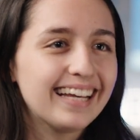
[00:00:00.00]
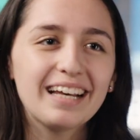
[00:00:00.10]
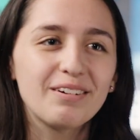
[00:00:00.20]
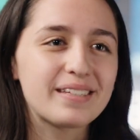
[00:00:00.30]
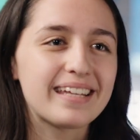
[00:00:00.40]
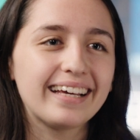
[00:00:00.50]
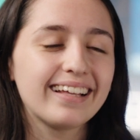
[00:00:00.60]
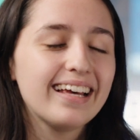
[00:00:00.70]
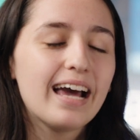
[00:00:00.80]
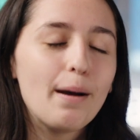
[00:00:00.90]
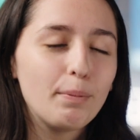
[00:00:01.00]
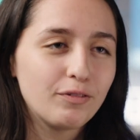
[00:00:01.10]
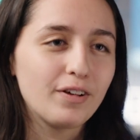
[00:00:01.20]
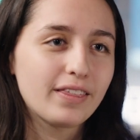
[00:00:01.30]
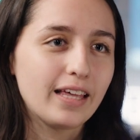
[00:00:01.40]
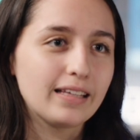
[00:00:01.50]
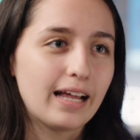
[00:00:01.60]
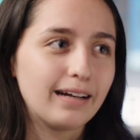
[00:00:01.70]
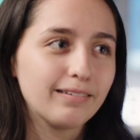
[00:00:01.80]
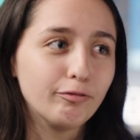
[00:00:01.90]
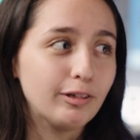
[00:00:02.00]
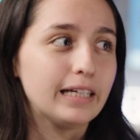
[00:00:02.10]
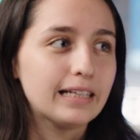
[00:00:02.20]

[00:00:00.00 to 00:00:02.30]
and that was like a perfect thing that really